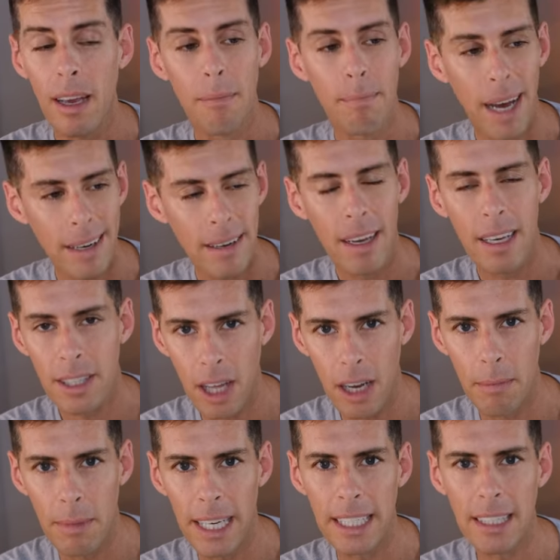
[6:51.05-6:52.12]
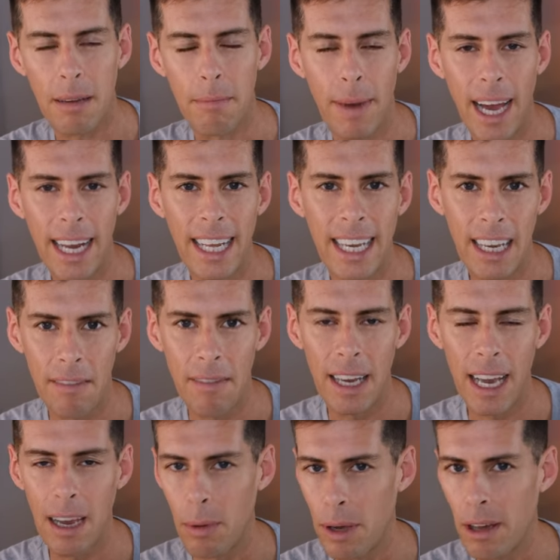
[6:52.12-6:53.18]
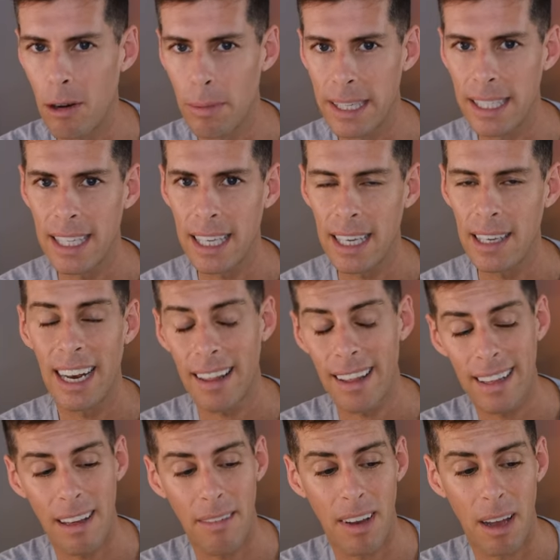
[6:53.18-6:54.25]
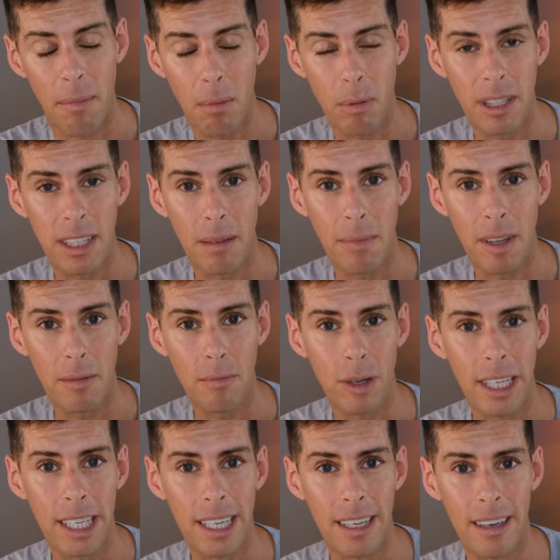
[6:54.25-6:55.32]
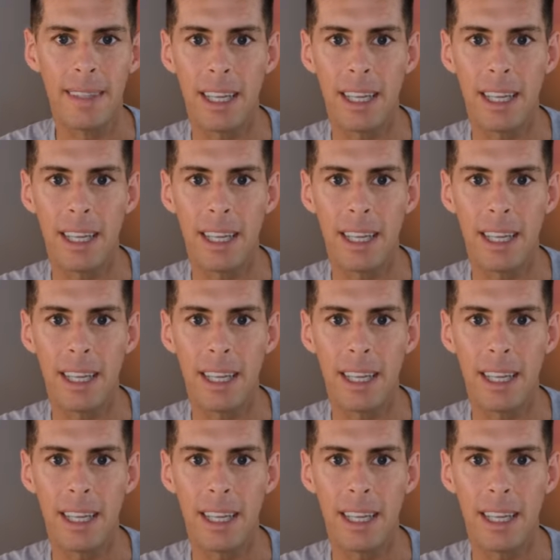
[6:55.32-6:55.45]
but Salomon is combining EVA with OBC and I think they've come up with something pretty good.